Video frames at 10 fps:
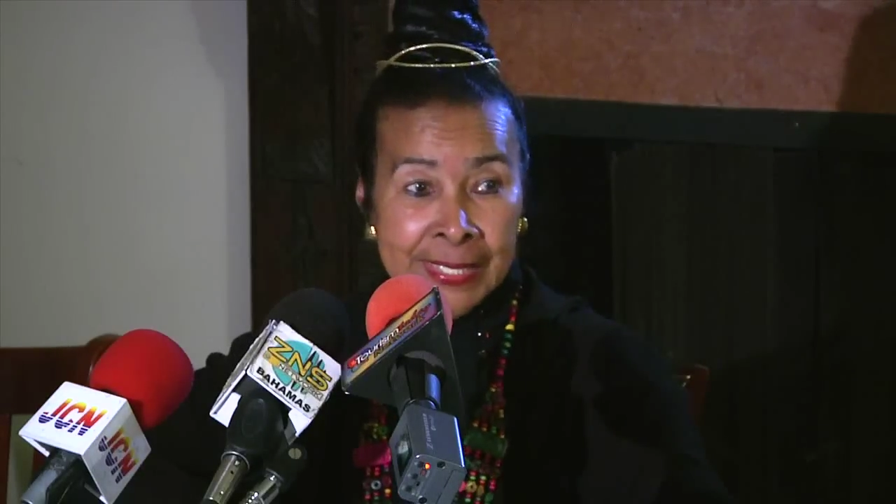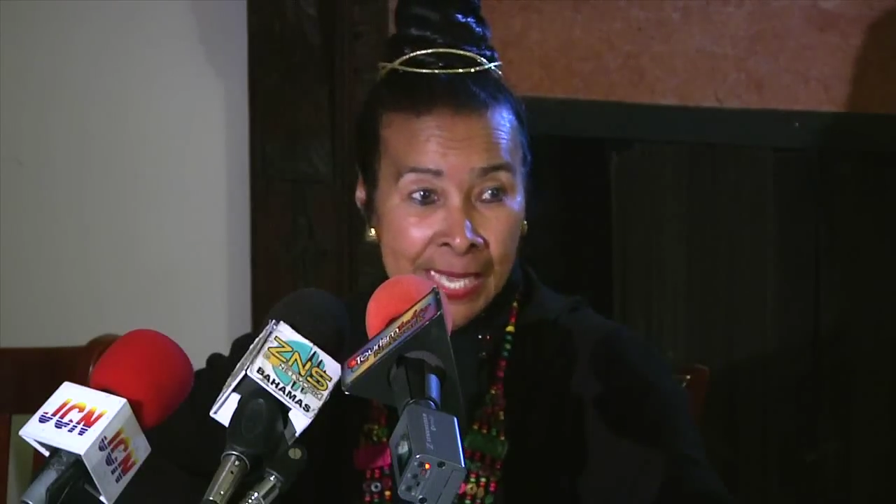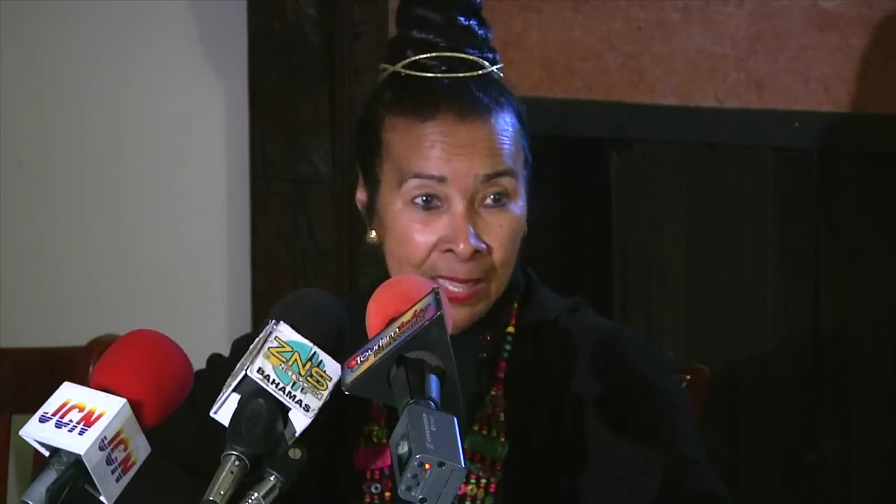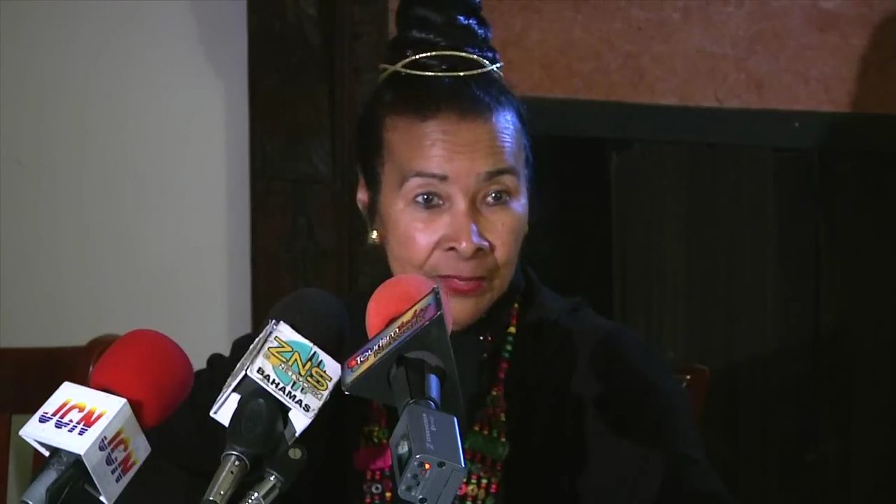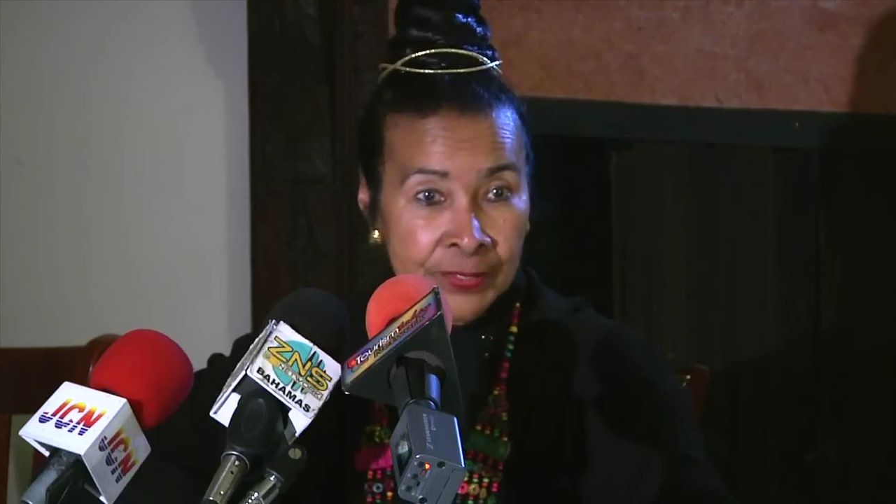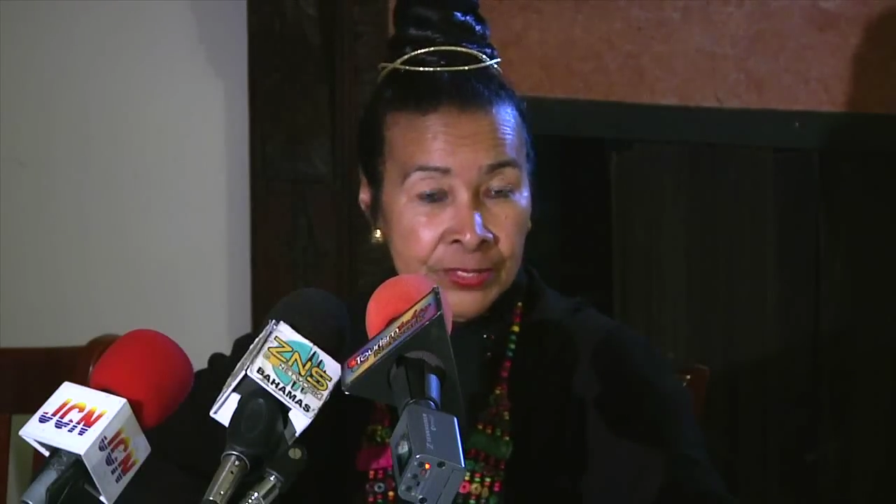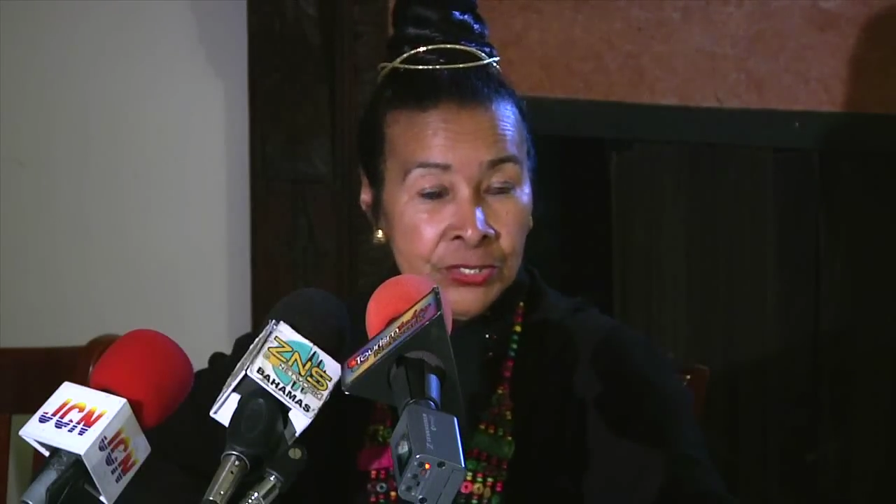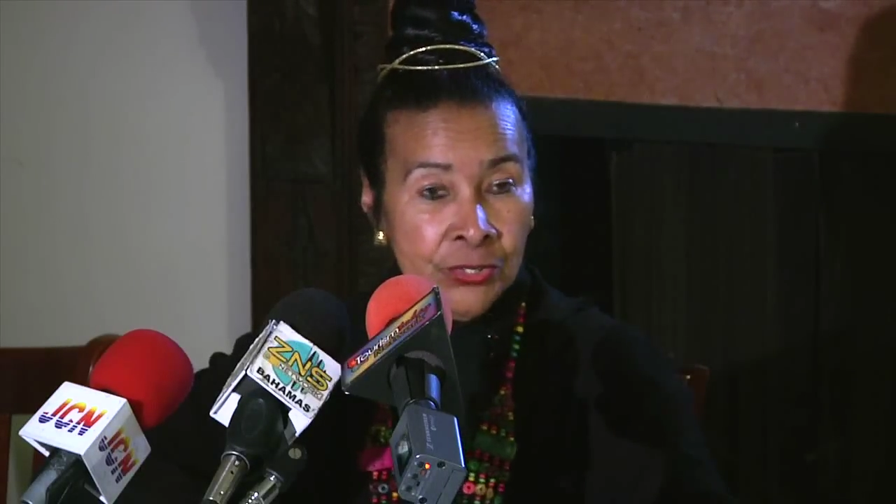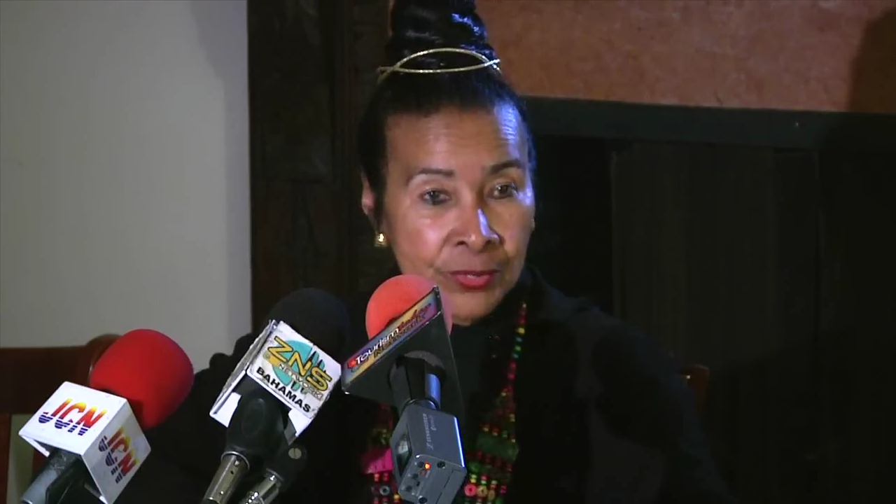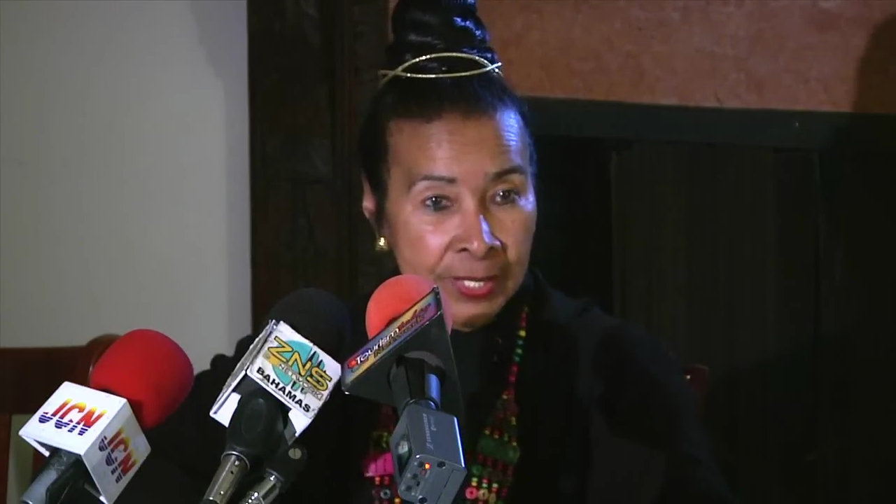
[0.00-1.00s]
Calvin
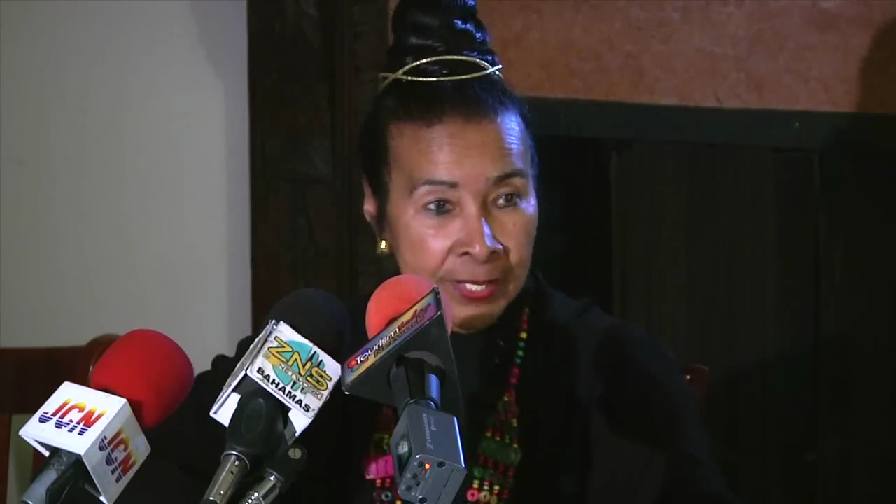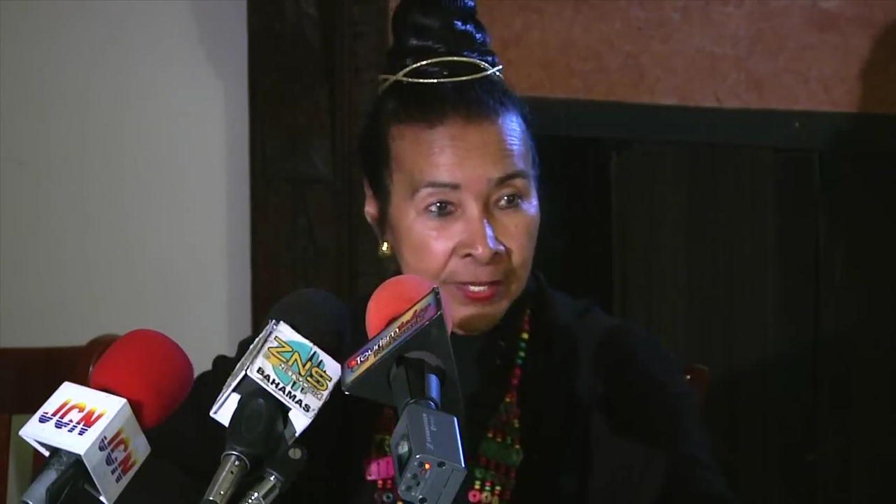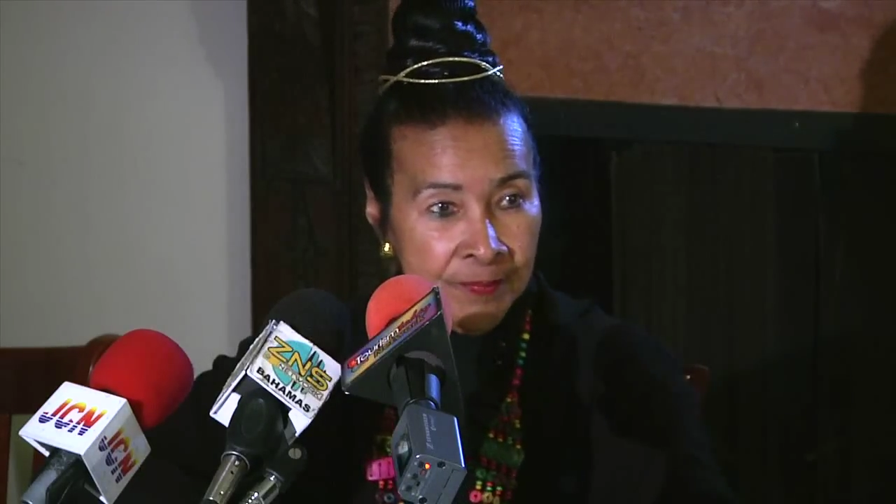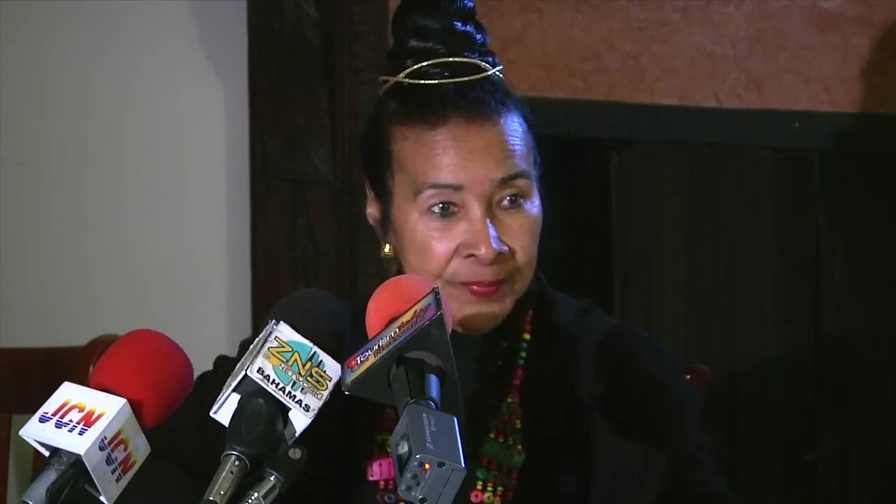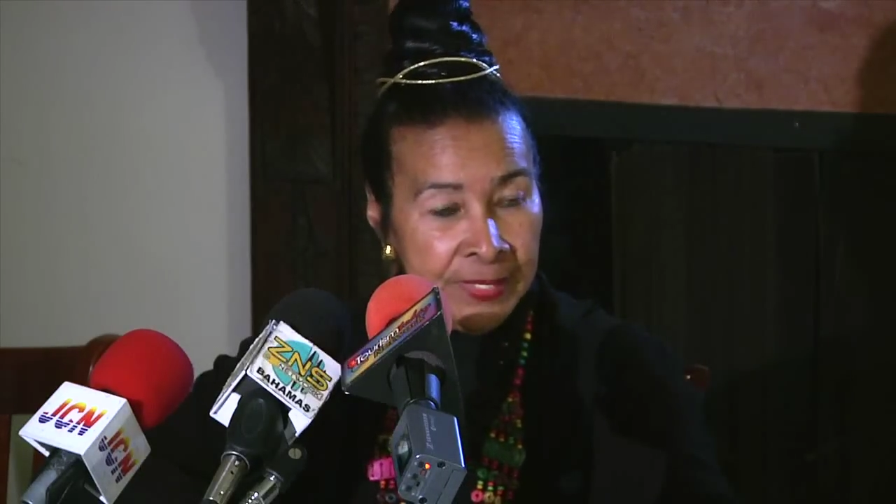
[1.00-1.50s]
Craig.